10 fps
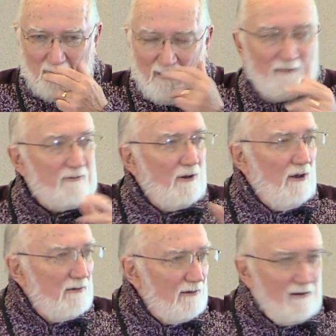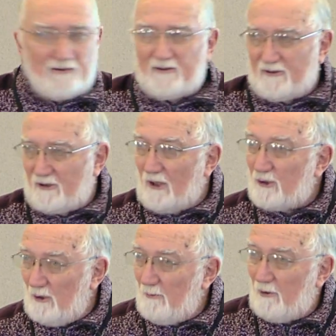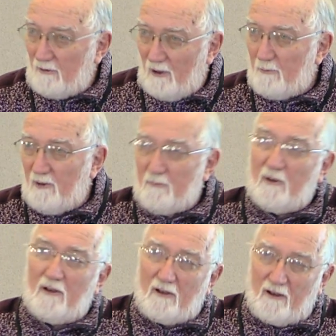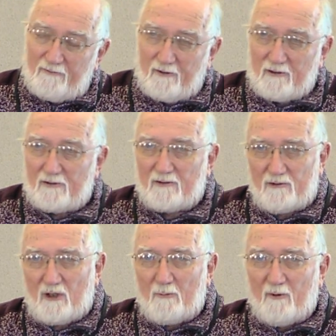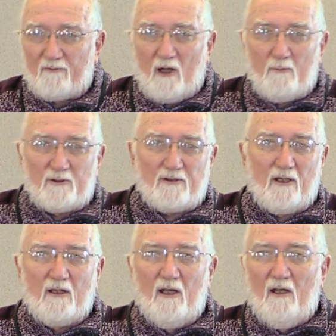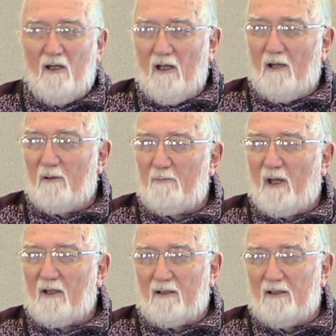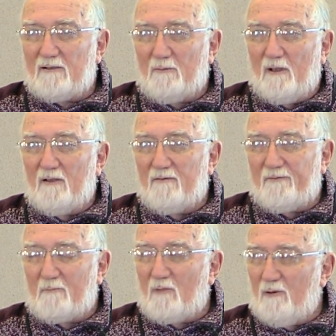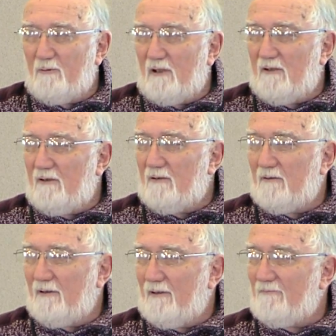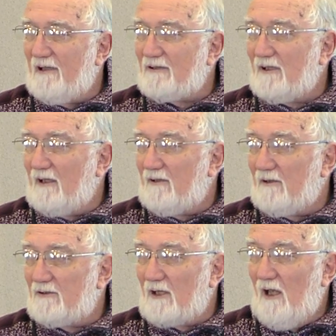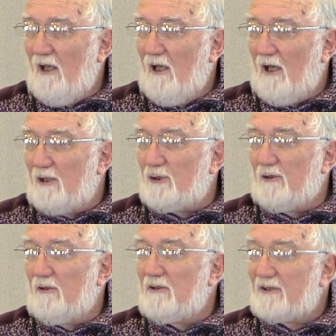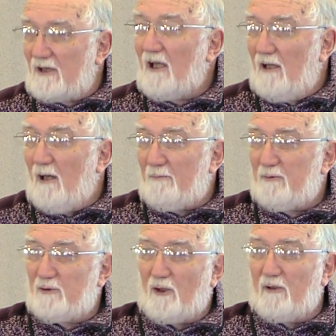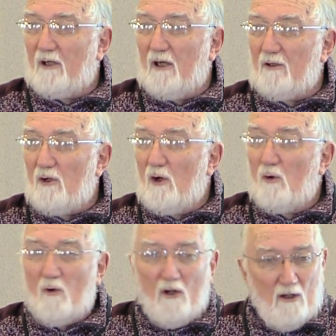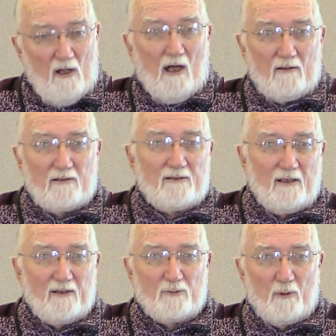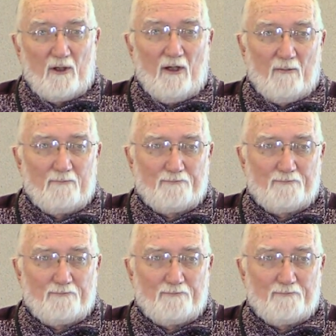after all of this discussion about Airbnb and after this Chamber of Commerce thing, I went back and I said, well, if I'm going to really investigate this, I should sign up so that I know how this thing is working.